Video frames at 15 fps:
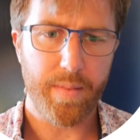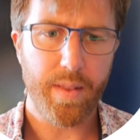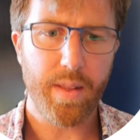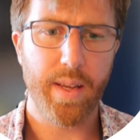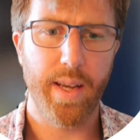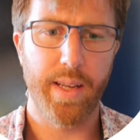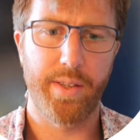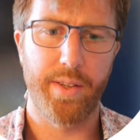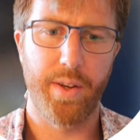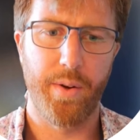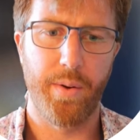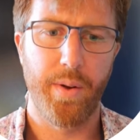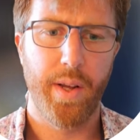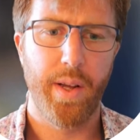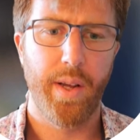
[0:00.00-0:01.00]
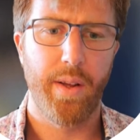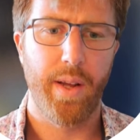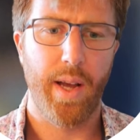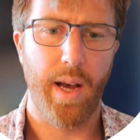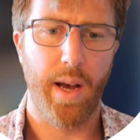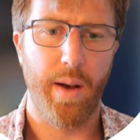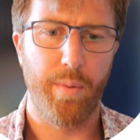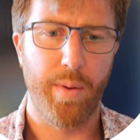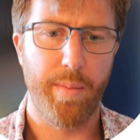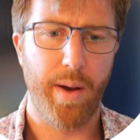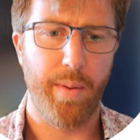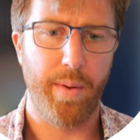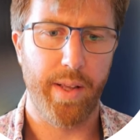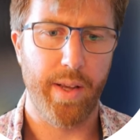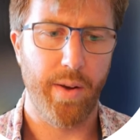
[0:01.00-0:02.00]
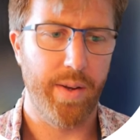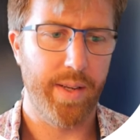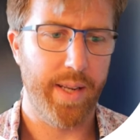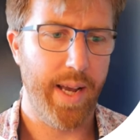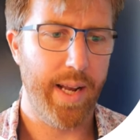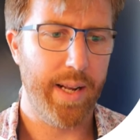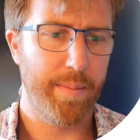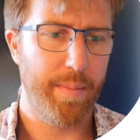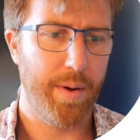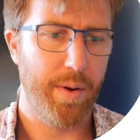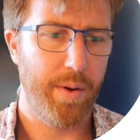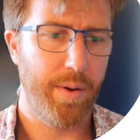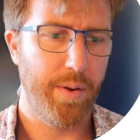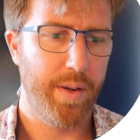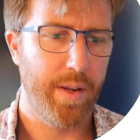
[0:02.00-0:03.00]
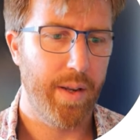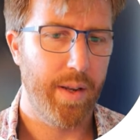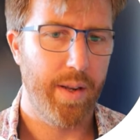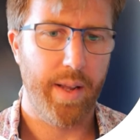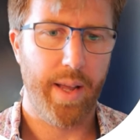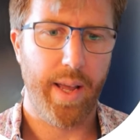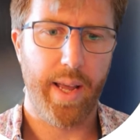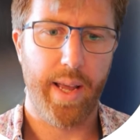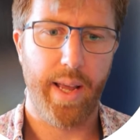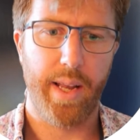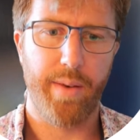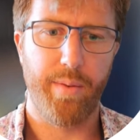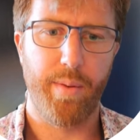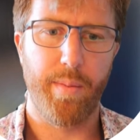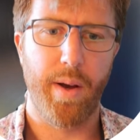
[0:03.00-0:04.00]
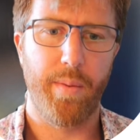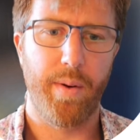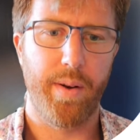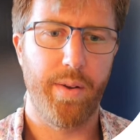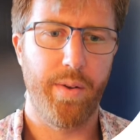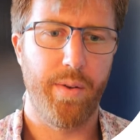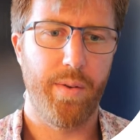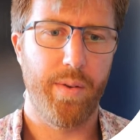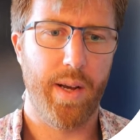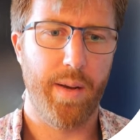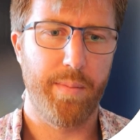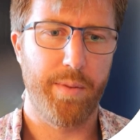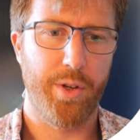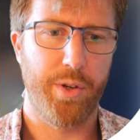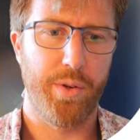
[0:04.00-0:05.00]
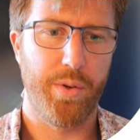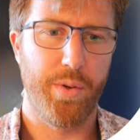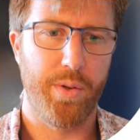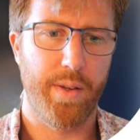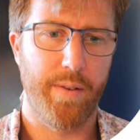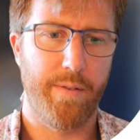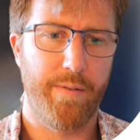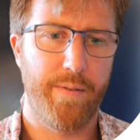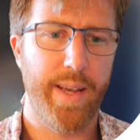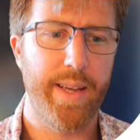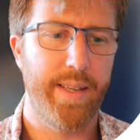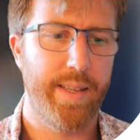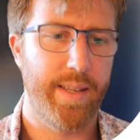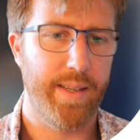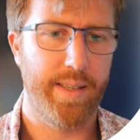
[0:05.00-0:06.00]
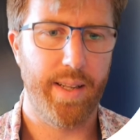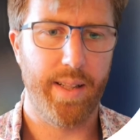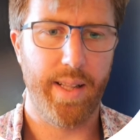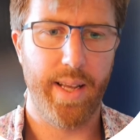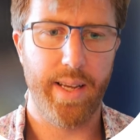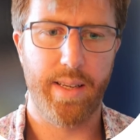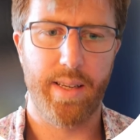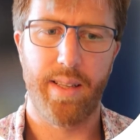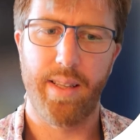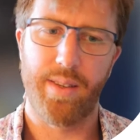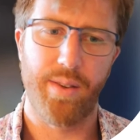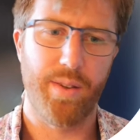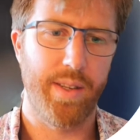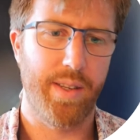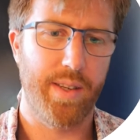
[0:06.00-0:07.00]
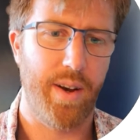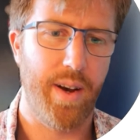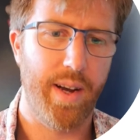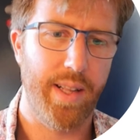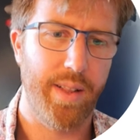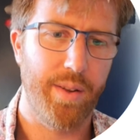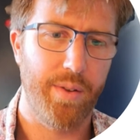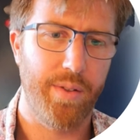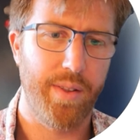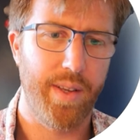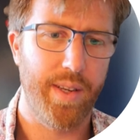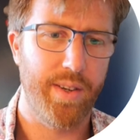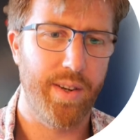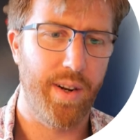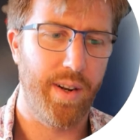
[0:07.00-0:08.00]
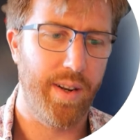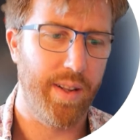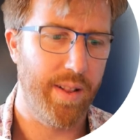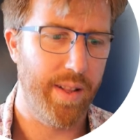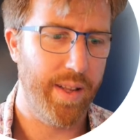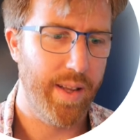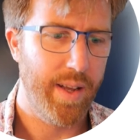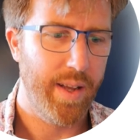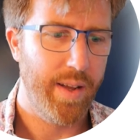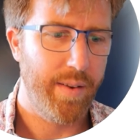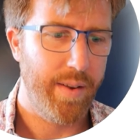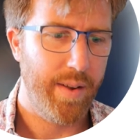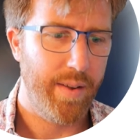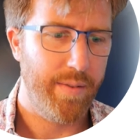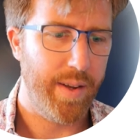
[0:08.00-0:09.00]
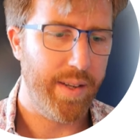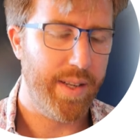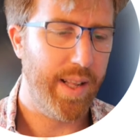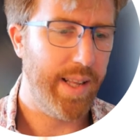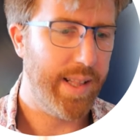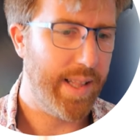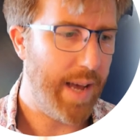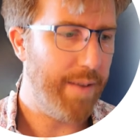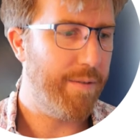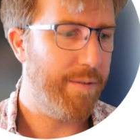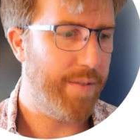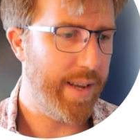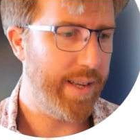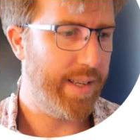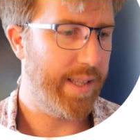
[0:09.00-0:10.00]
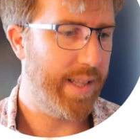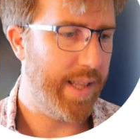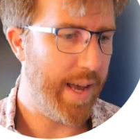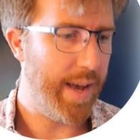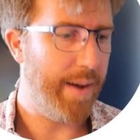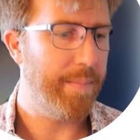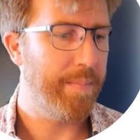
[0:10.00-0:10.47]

And so we might want to go into edit mode, and we might want to choose face select. There's all these tiny little things you got to click. If I select that face there,